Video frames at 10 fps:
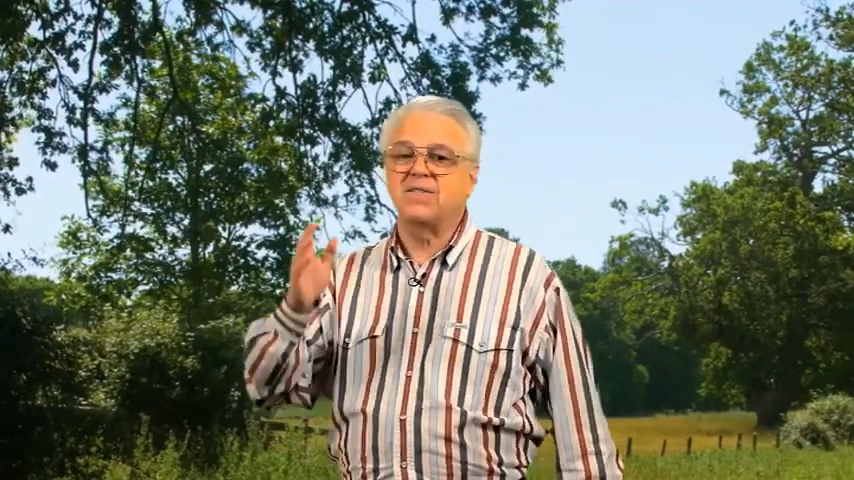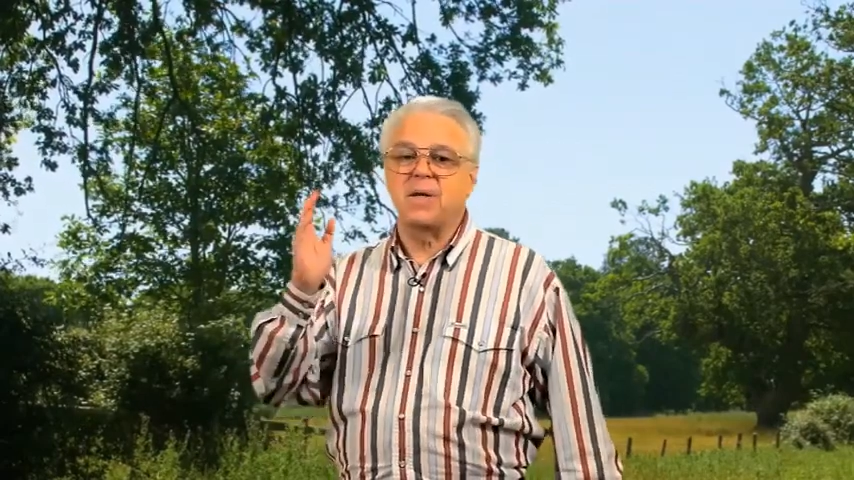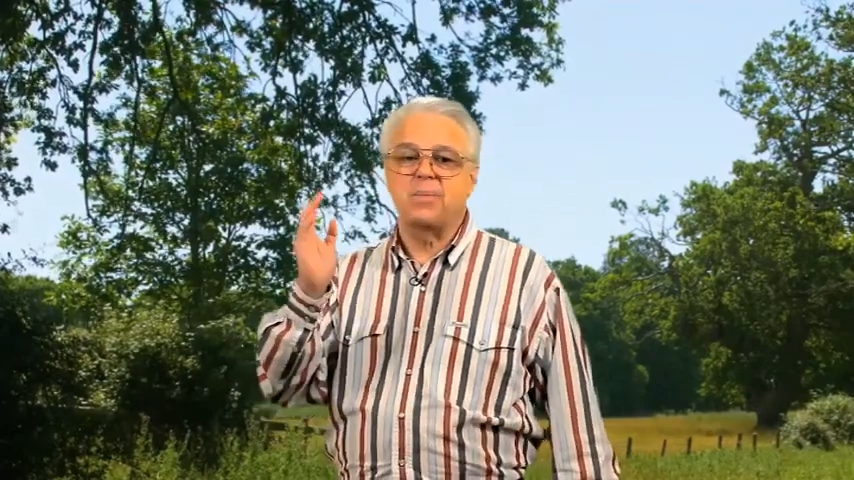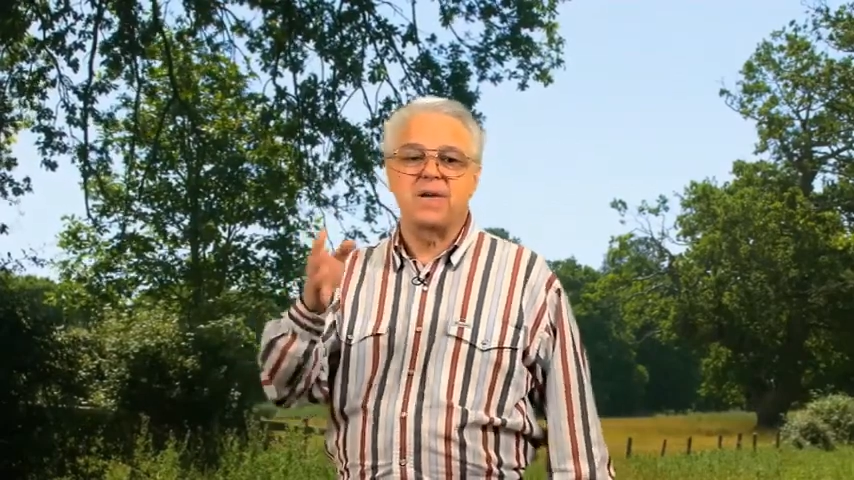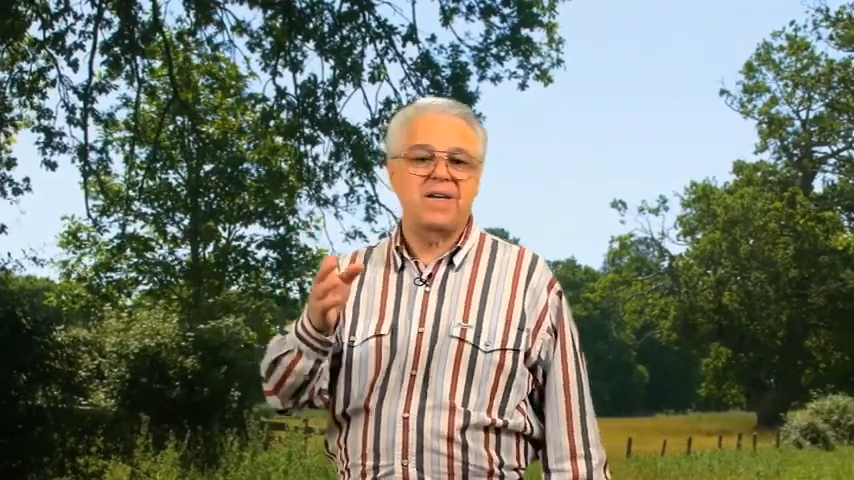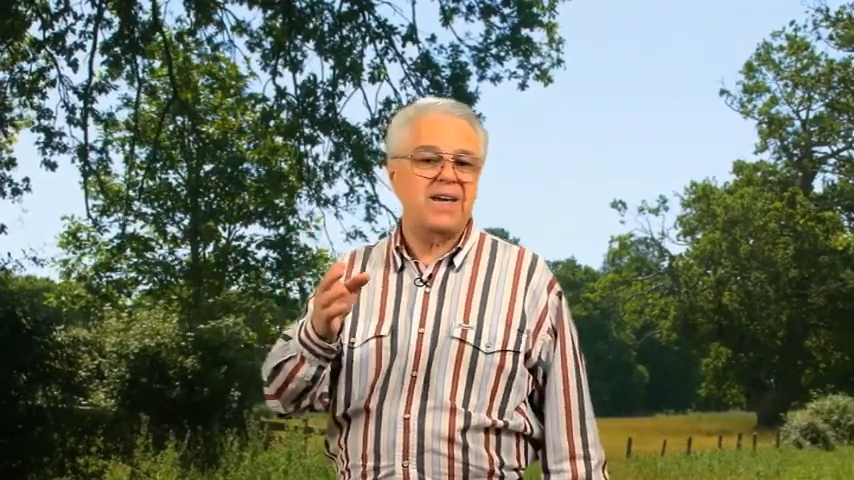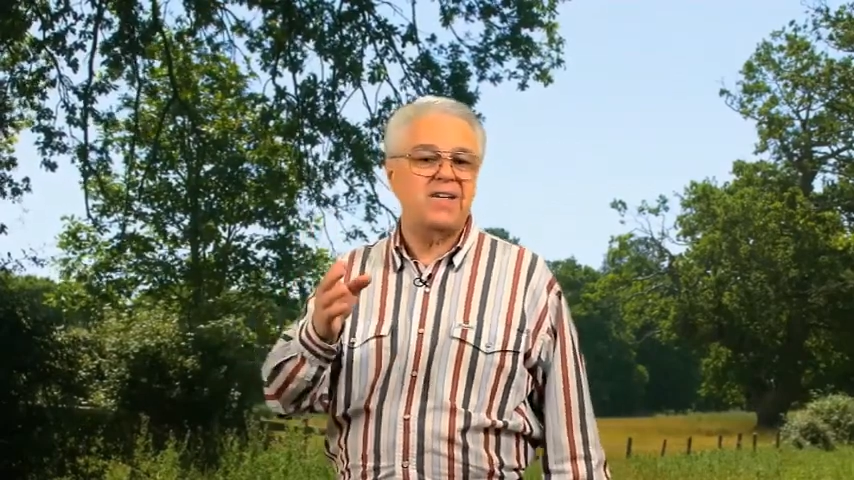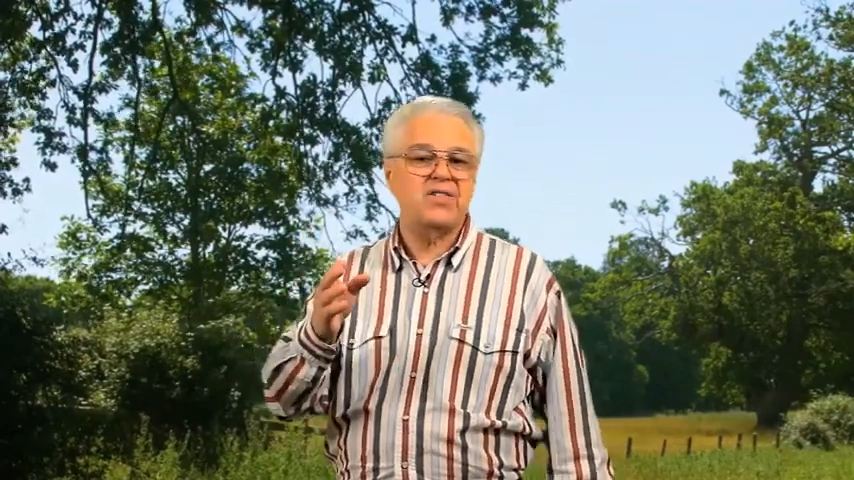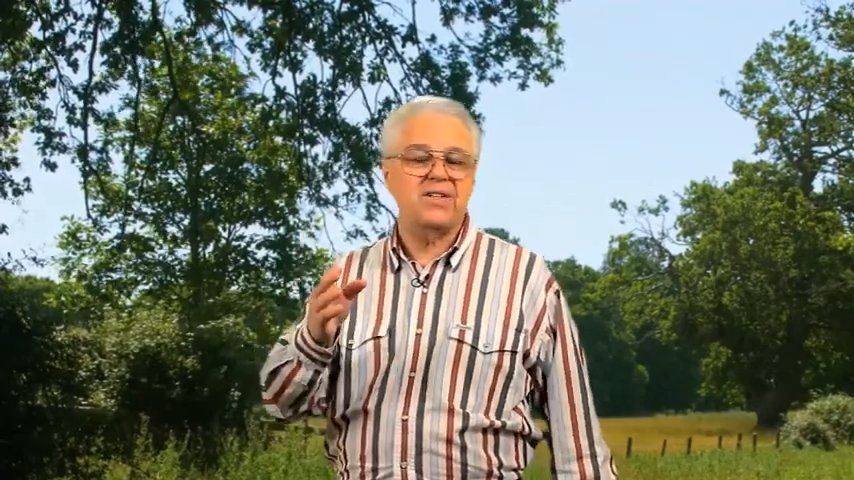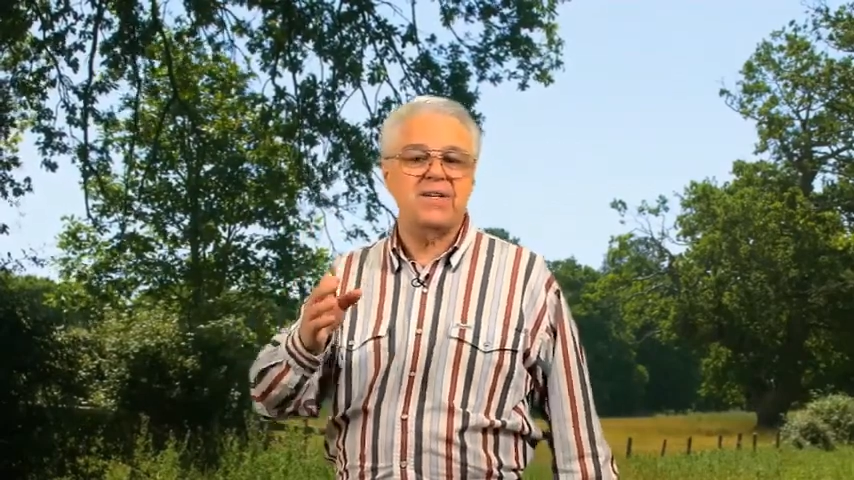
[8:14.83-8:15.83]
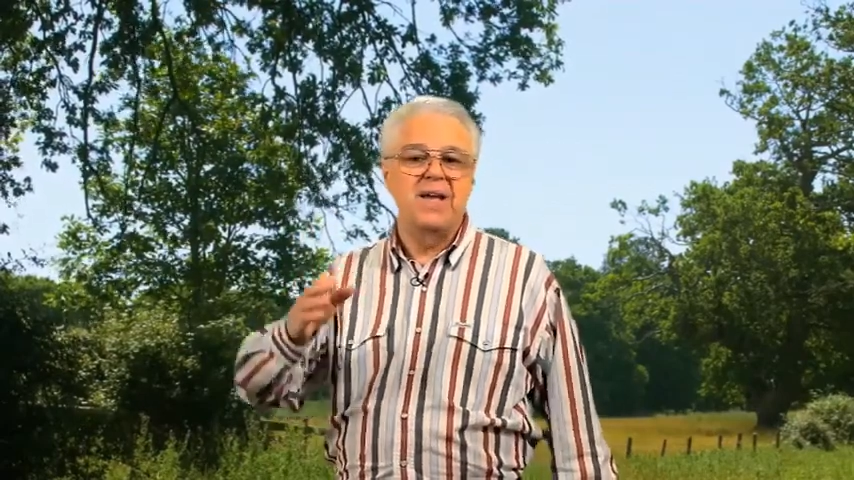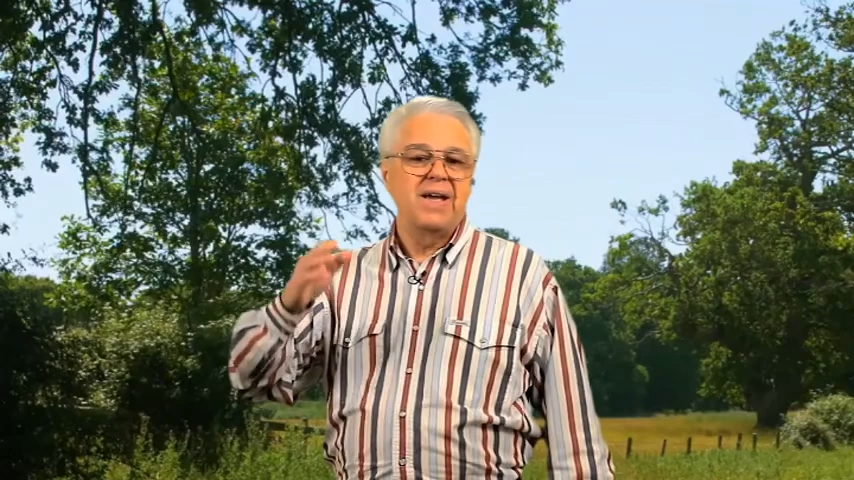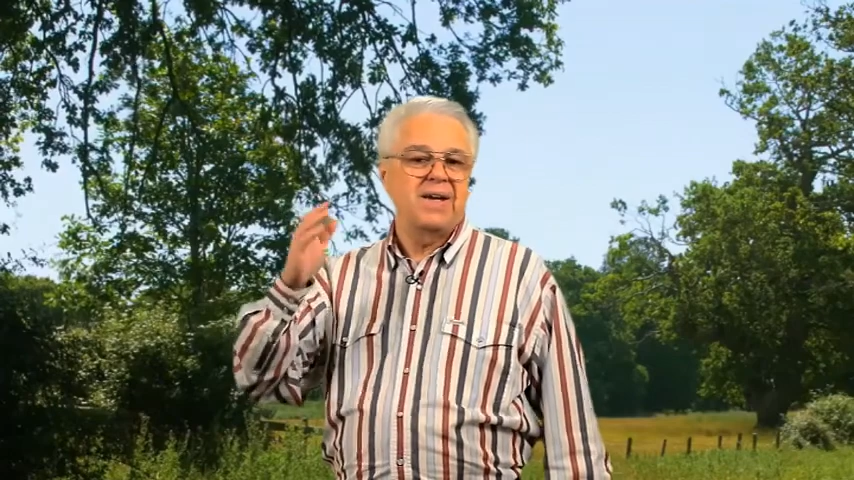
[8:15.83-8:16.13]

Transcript: supplication,